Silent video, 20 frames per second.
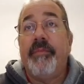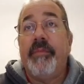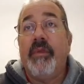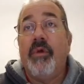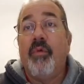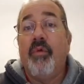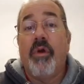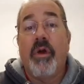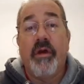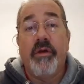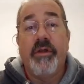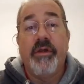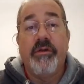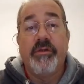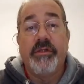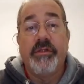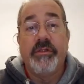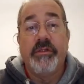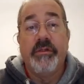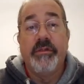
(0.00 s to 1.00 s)
We're all here
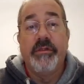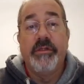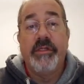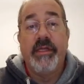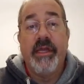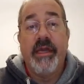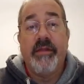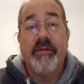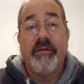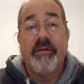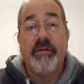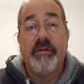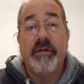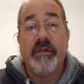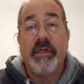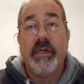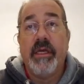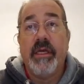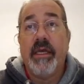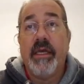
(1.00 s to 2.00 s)
to learn together
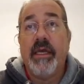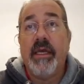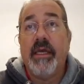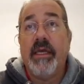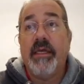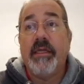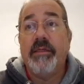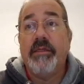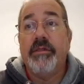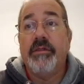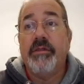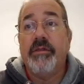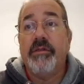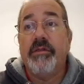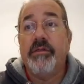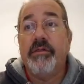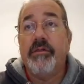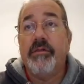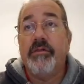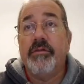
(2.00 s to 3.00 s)
and
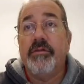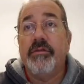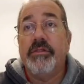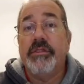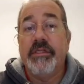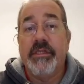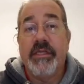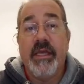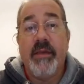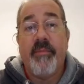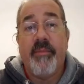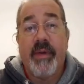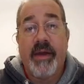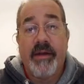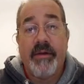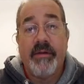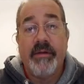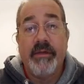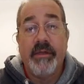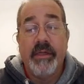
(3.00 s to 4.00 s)
to get
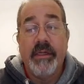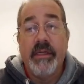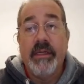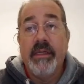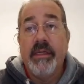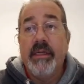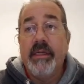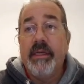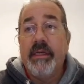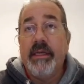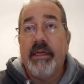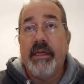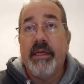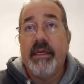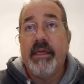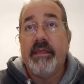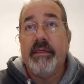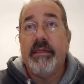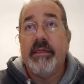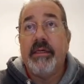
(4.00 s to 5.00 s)
better,
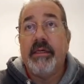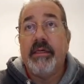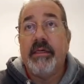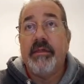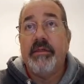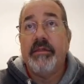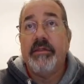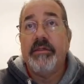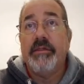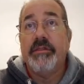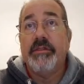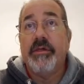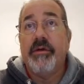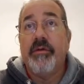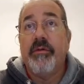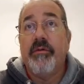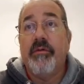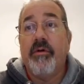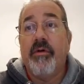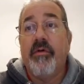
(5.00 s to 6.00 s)
and
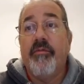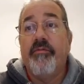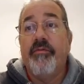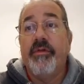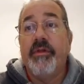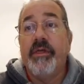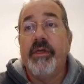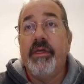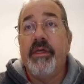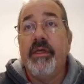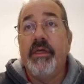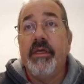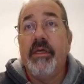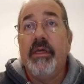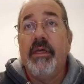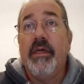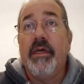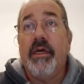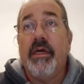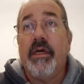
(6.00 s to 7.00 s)
so hopefully
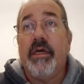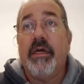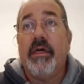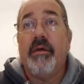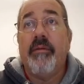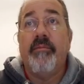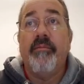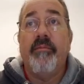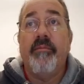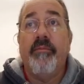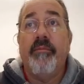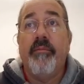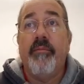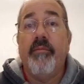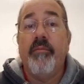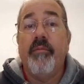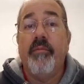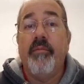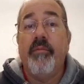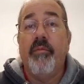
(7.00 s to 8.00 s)

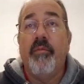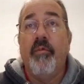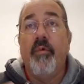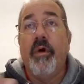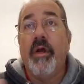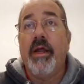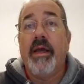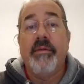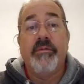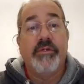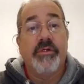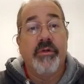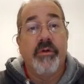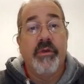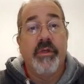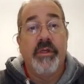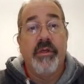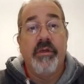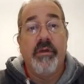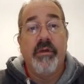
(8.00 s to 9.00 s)
what I'm
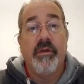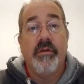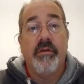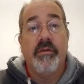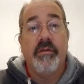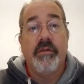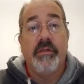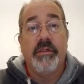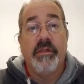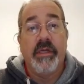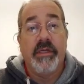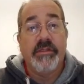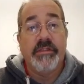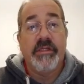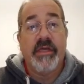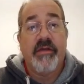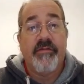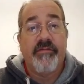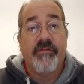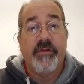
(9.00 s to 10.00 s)
showing you here does
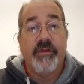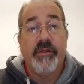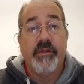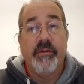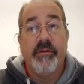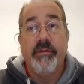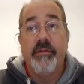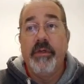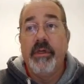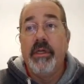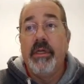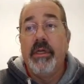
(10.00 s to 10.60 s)
that for you.